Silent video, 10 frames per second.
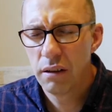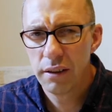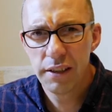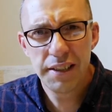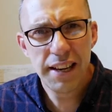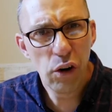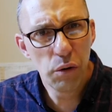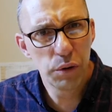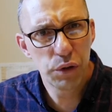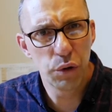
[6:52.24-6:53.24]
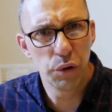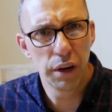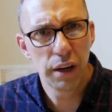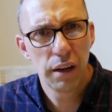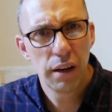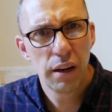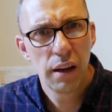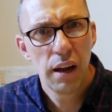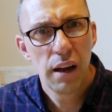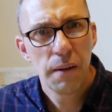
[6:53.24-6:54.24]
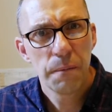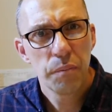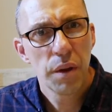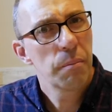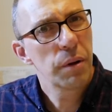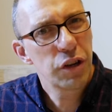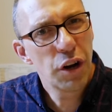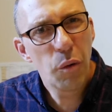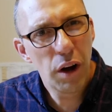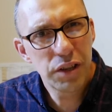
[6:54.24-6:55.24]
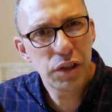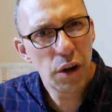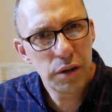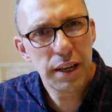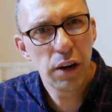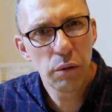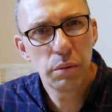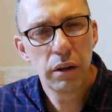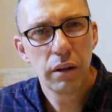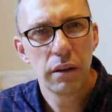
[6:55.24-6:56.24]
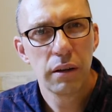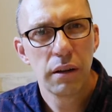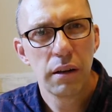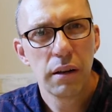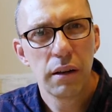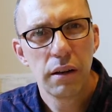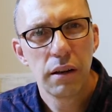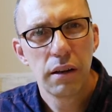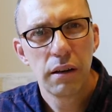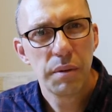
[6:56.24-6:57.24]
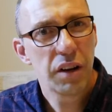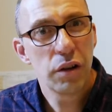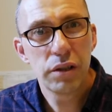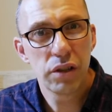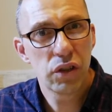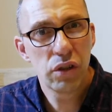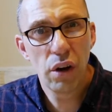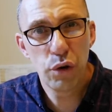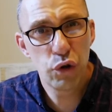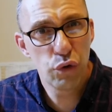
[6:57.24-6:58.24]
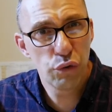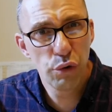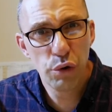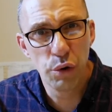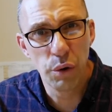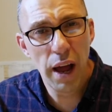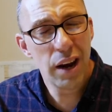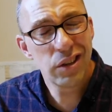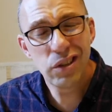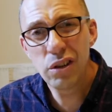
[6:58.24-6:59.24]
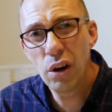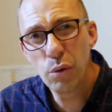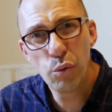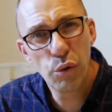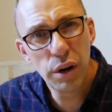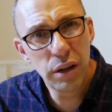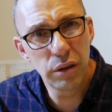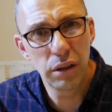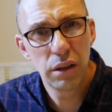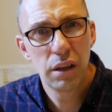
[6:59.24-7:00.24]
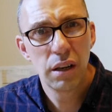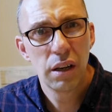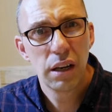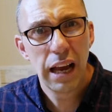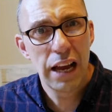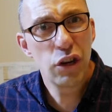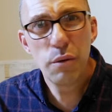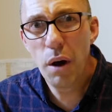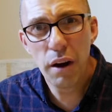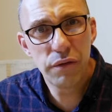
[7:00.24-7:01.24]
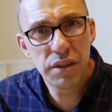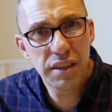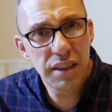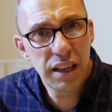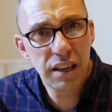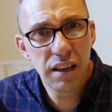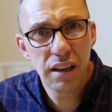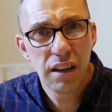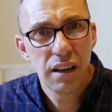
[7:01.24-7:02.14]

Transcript: It's a terrible story. But you know why it's so terrible? Because it's so true and it's so real. And you might have seen it.